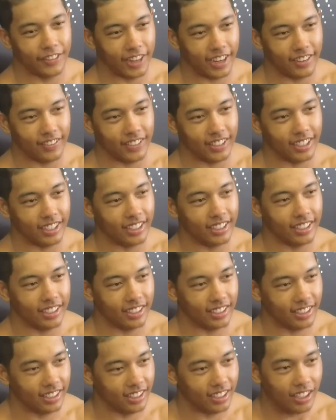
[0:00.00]
family,
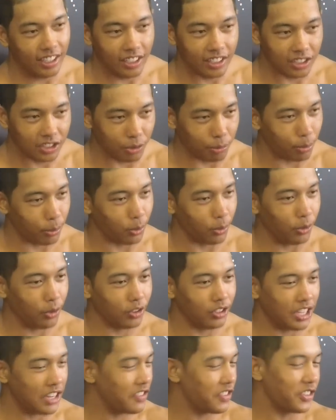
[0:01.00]

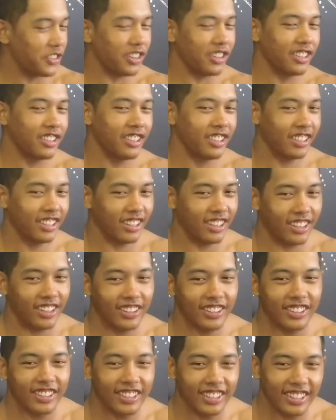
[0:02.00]
supporters, everyone, you know?